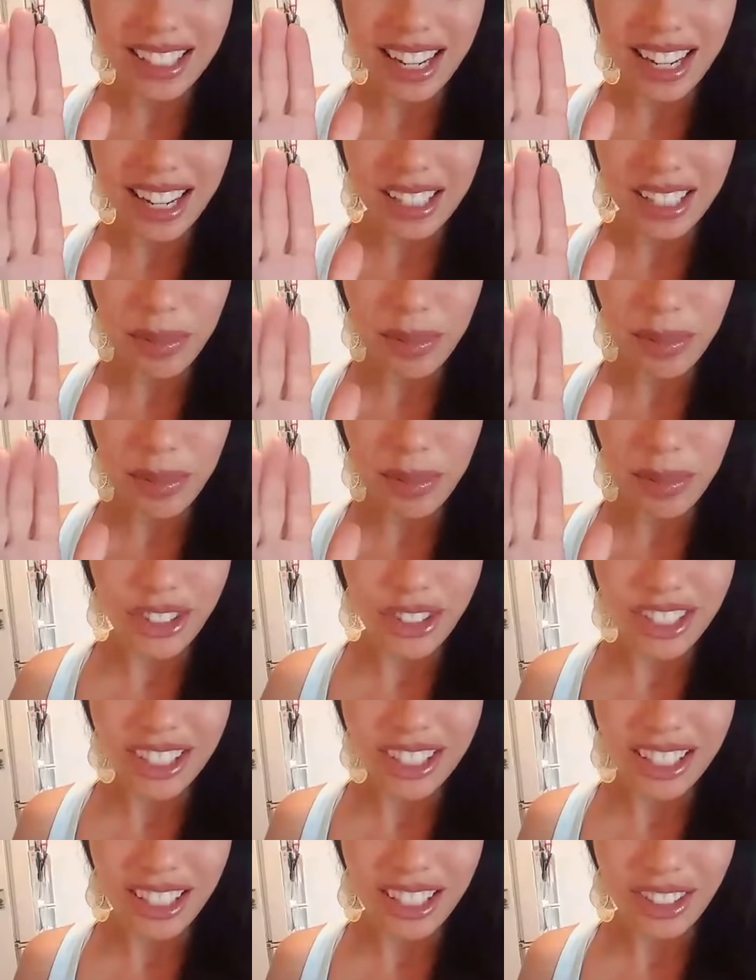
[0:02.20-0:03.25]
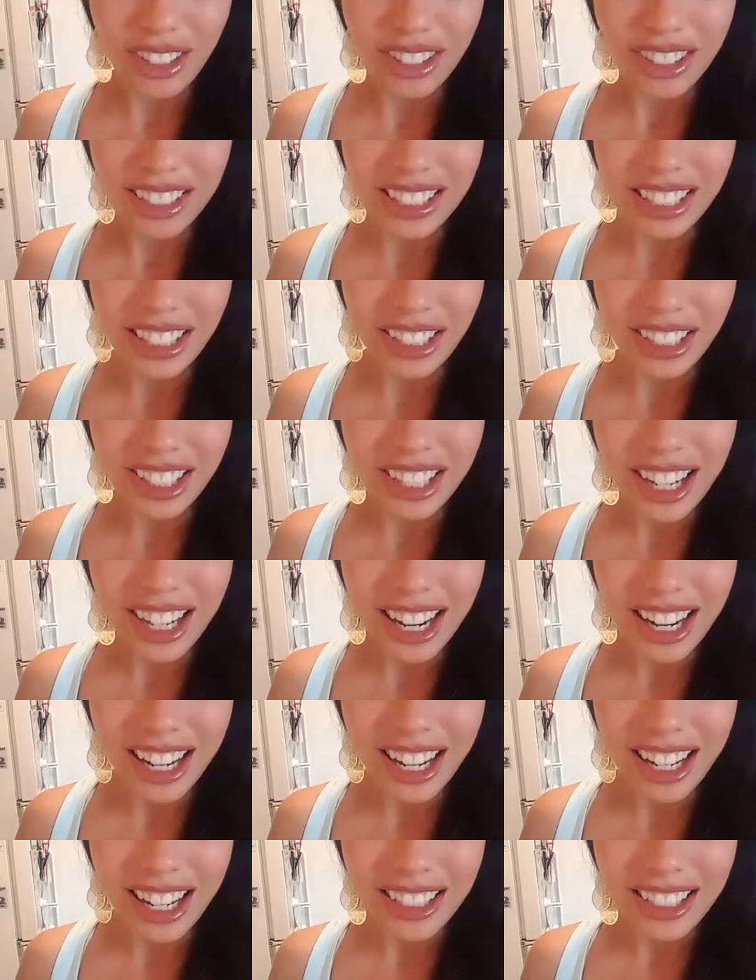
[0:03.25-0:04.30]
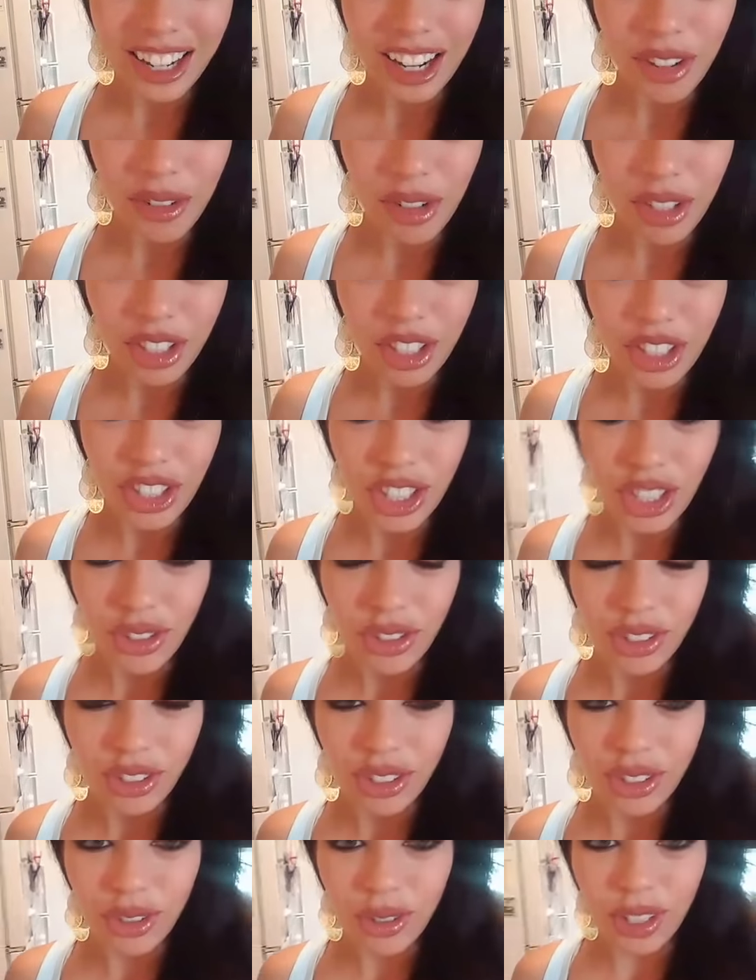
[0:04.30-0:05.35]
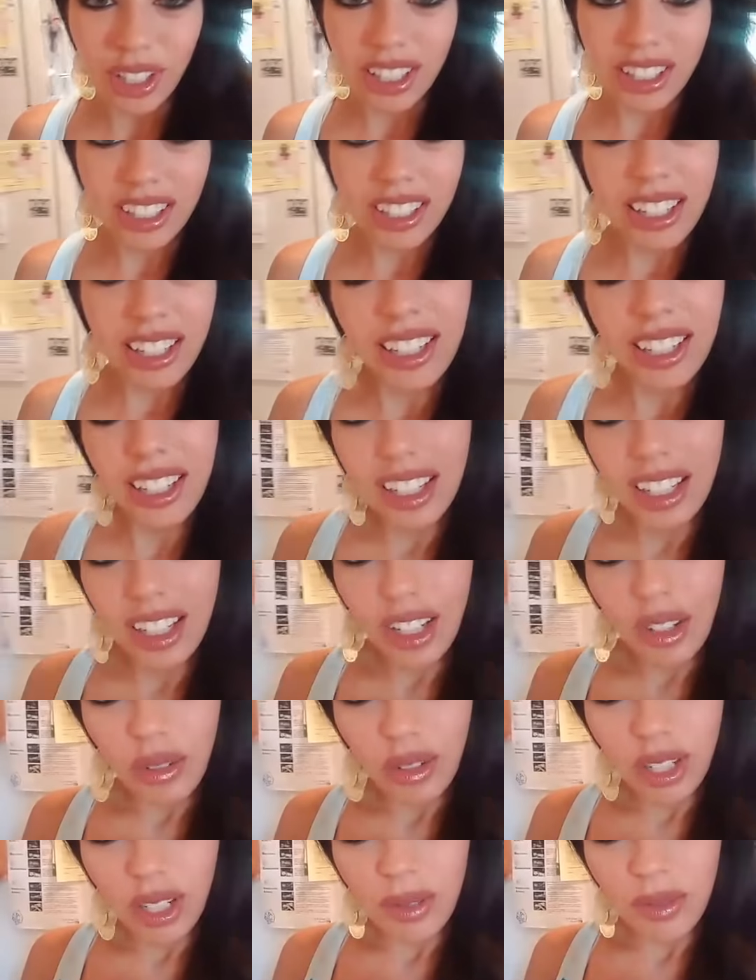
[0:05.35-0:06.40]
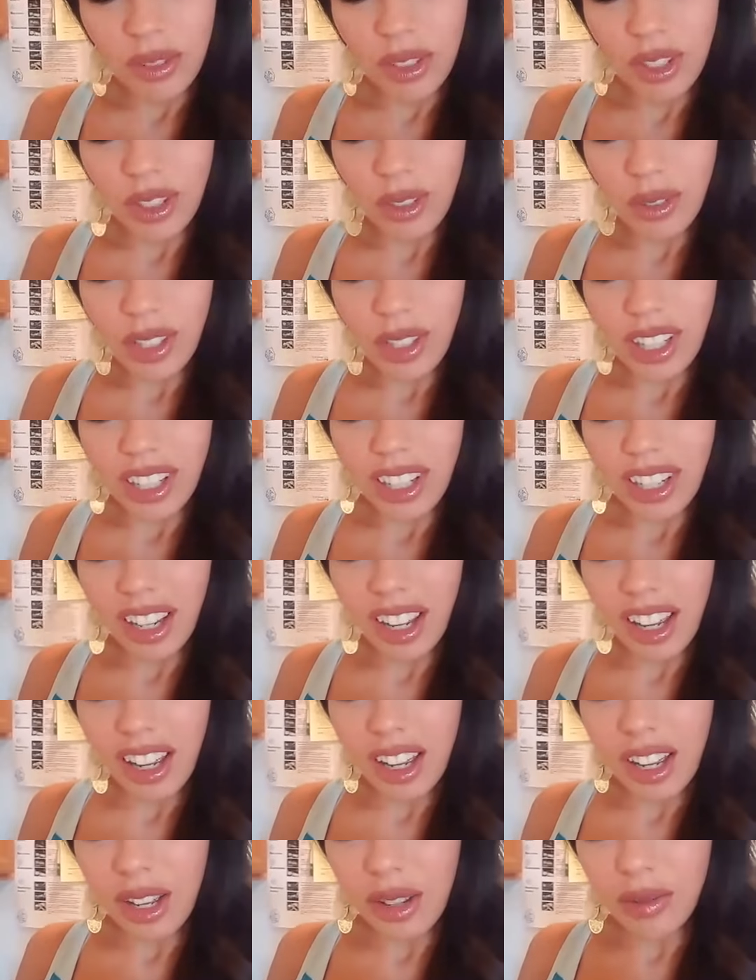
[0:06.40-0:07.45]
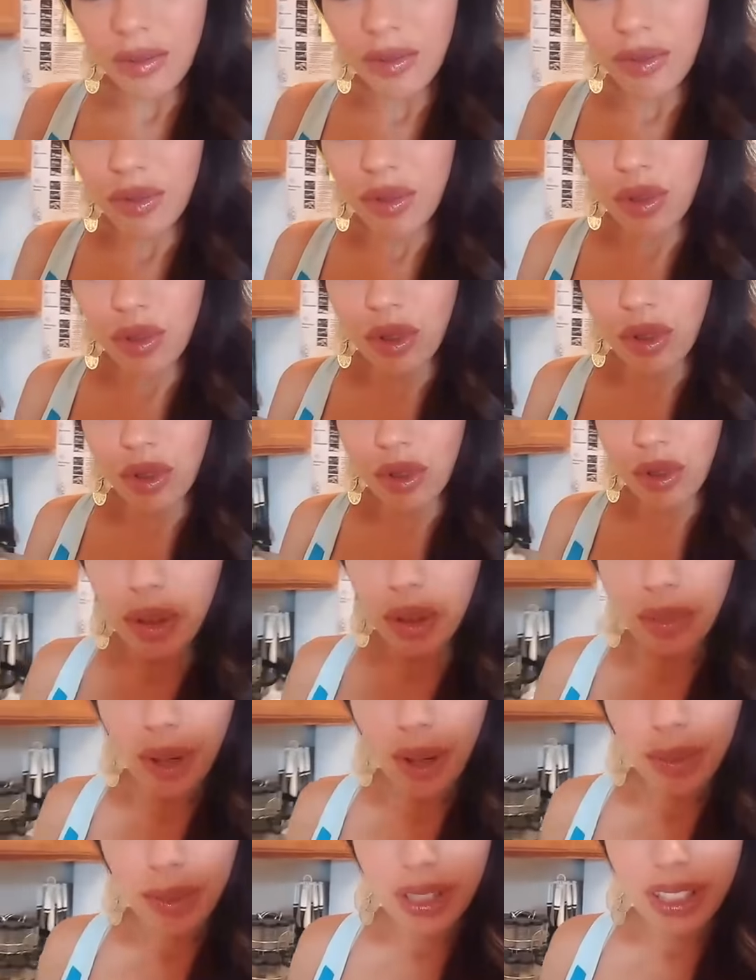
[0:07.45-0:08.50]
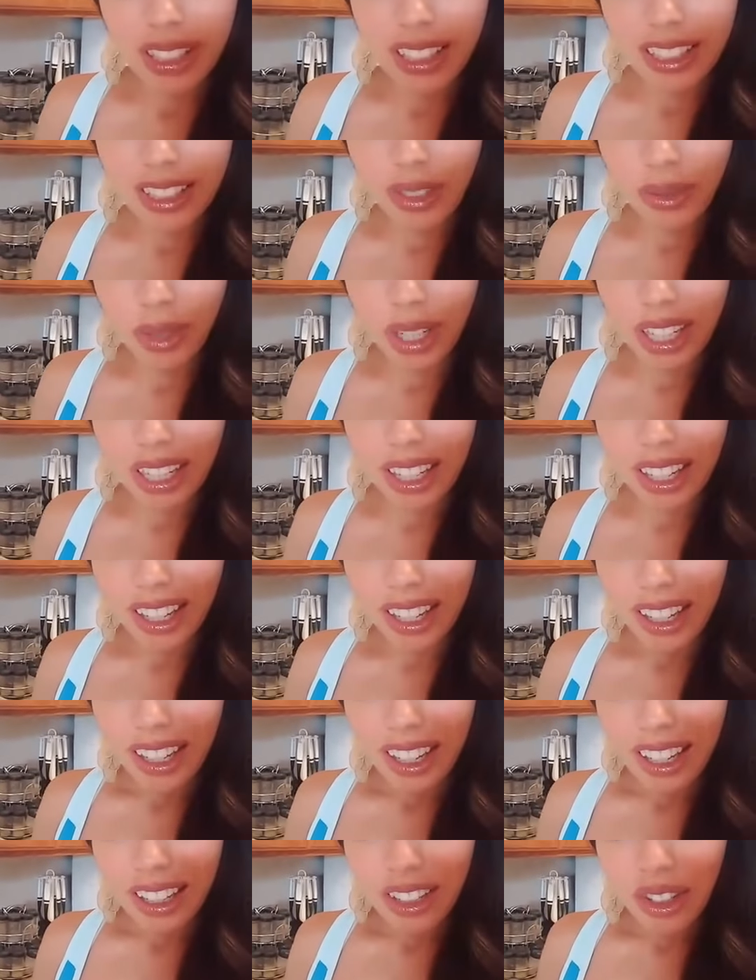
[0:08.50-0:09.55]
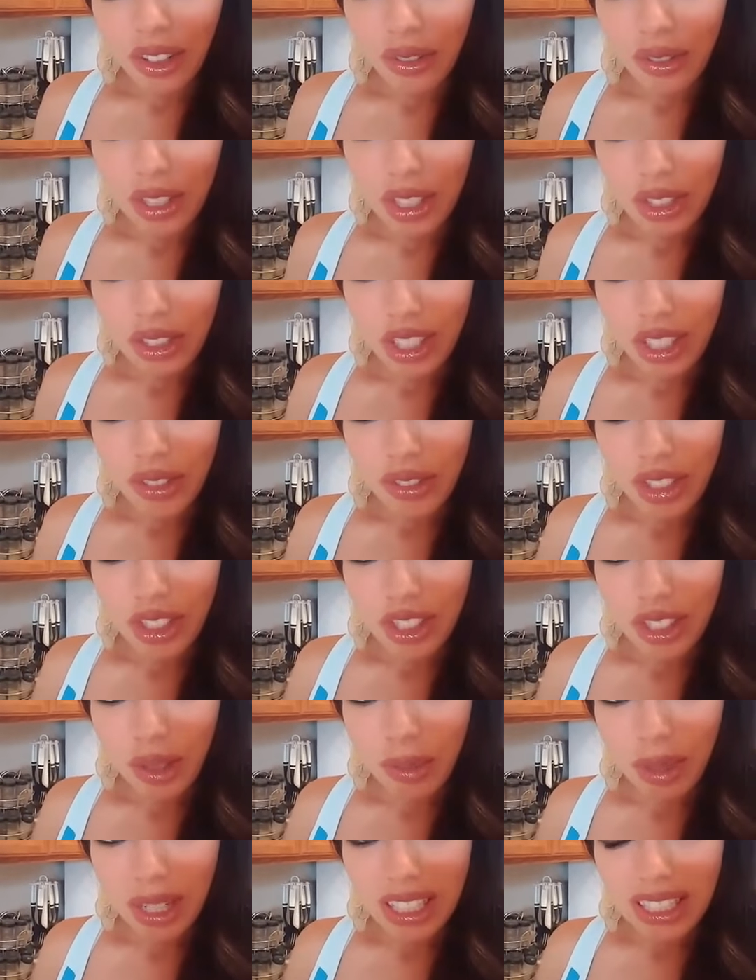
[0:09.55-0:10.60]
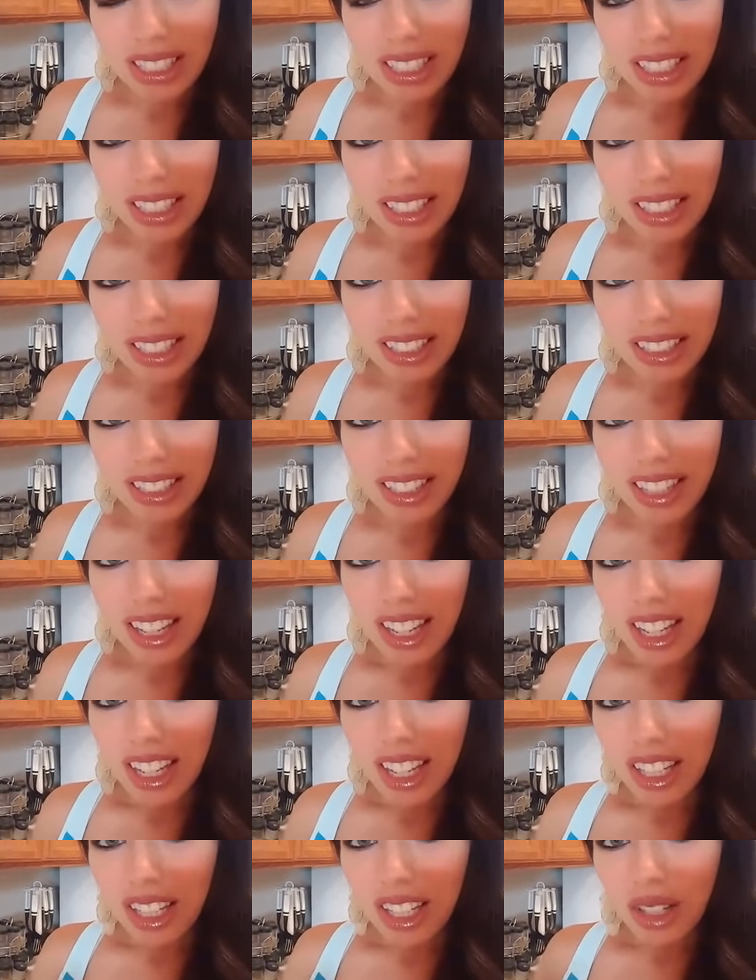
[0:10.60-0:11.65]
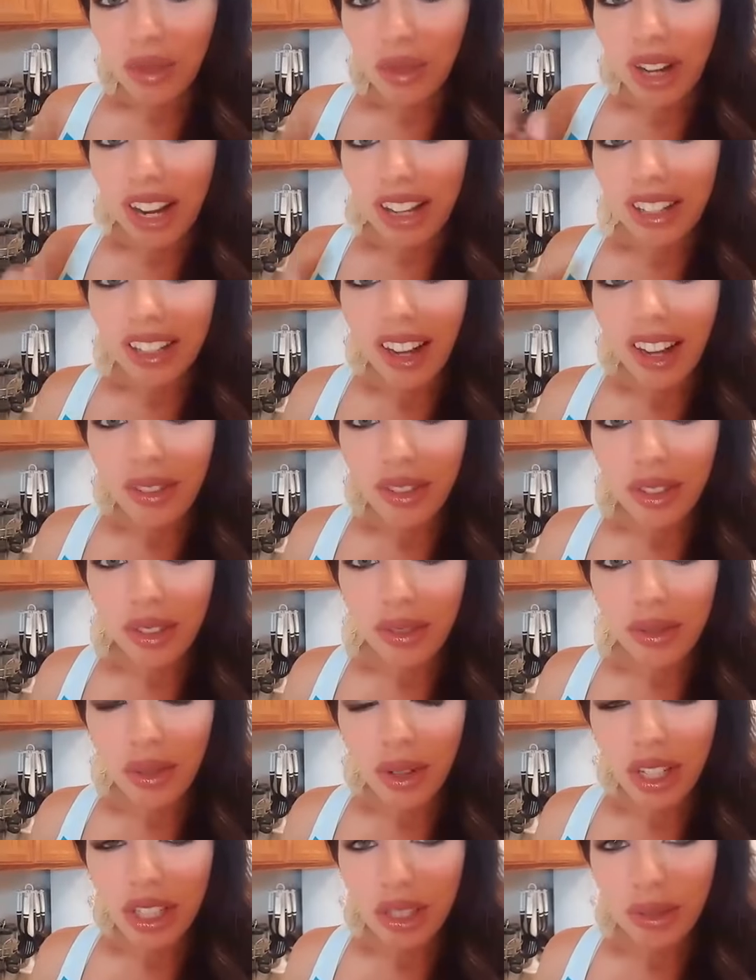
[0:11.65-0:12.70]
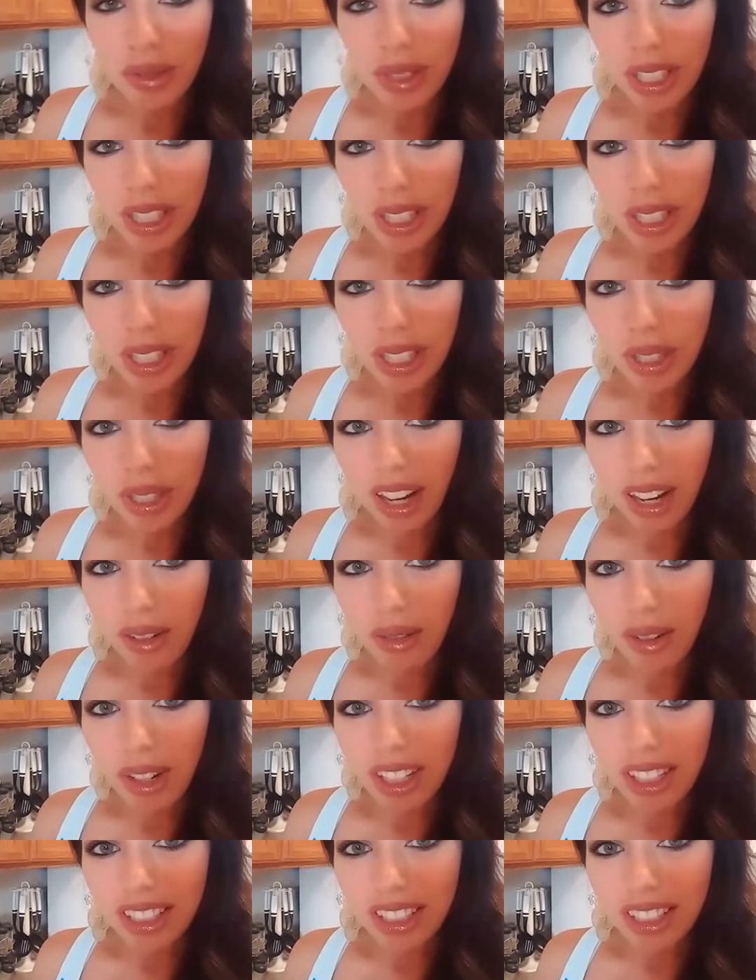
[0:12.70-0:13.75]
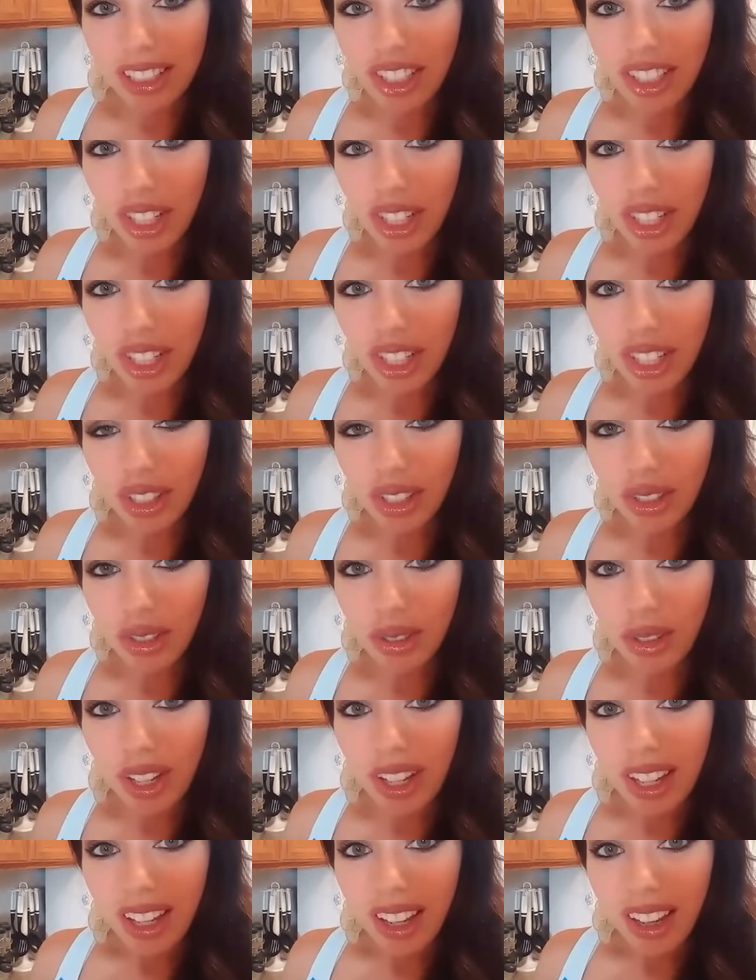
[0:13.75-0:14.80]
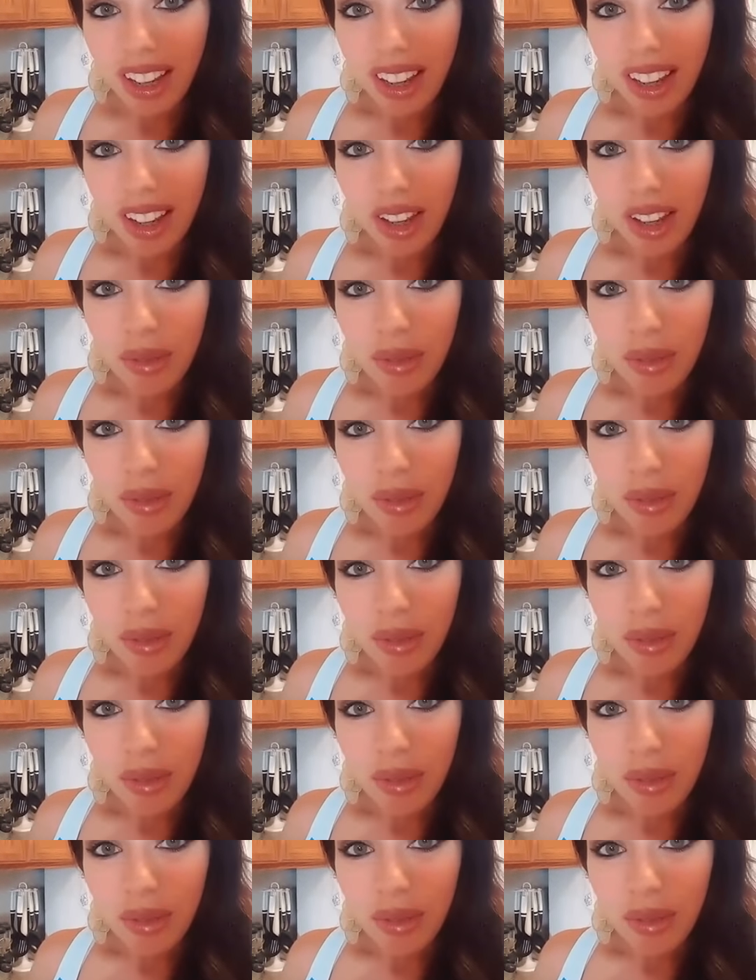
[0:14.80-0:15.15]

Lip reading: Hey everyone, it's Katie Patterson Eagles here, and I wanted to share with you quickly what I'm doing for prepping this week, and hopefully it'll give you some ideas. We're headed off to a 4-H meeting, but I wanted to share with you,